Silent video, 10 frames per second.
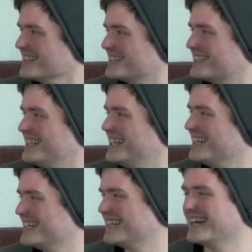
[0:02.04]

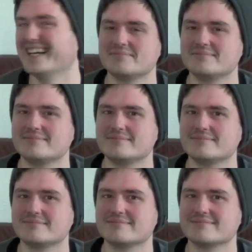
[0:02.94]

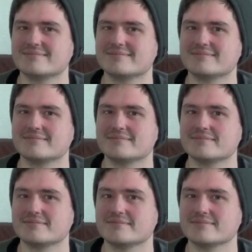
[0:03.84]

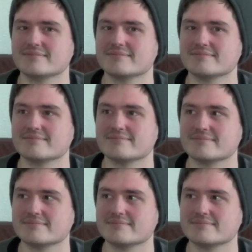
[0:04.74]
(not speaking)